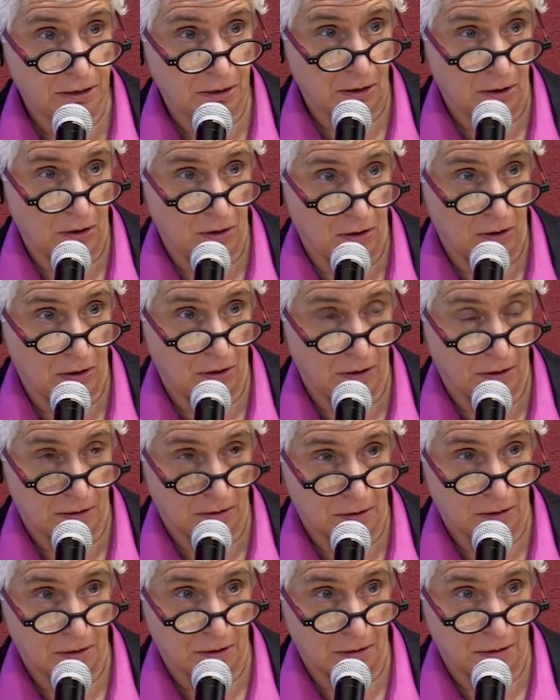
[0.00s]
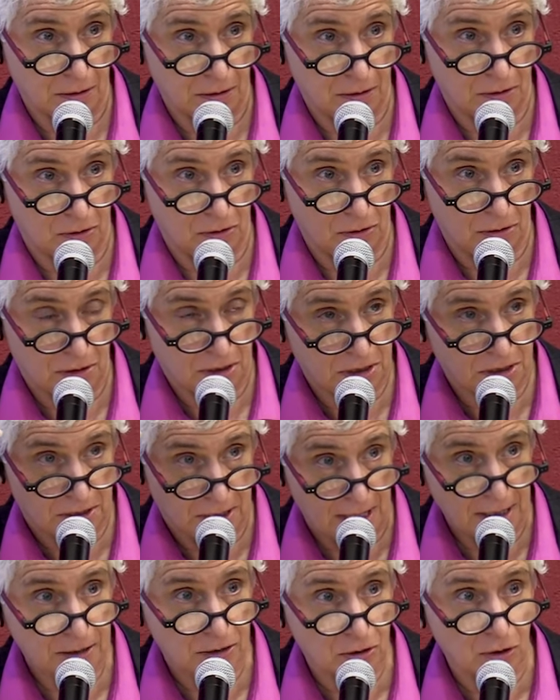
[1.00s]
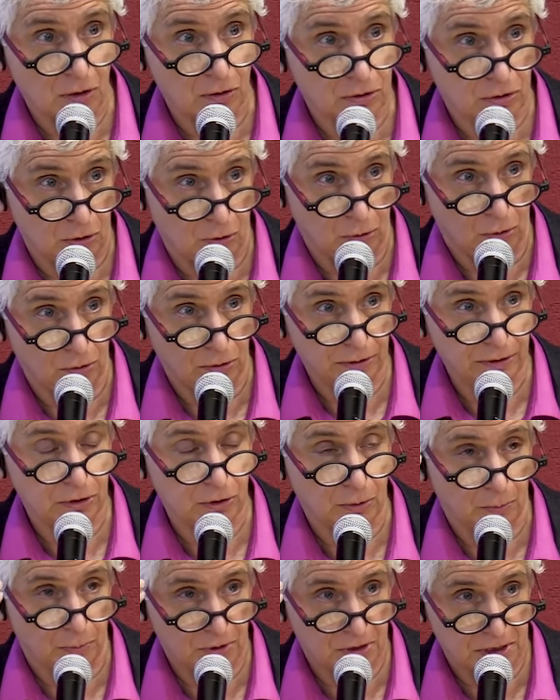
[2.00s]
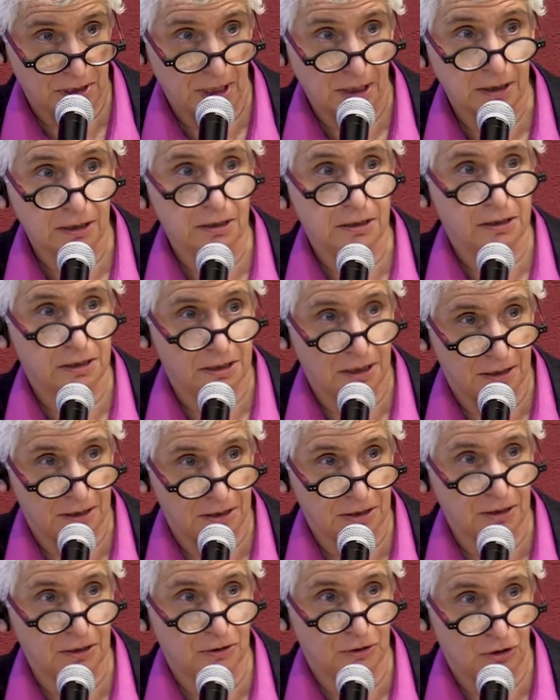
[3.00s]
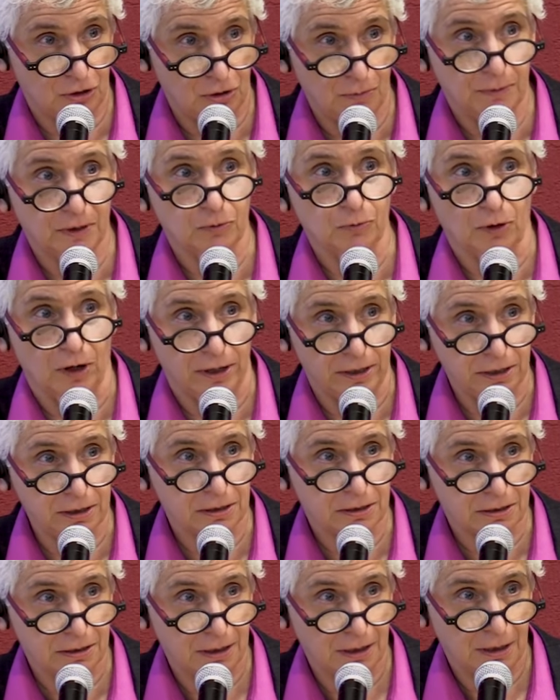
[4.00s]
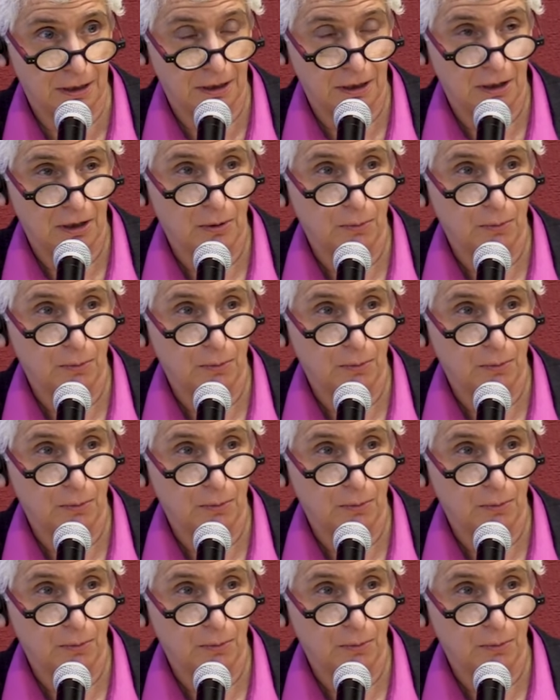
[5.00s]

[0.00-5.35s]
The states are told to protect citizens' human rights, mm-hmm.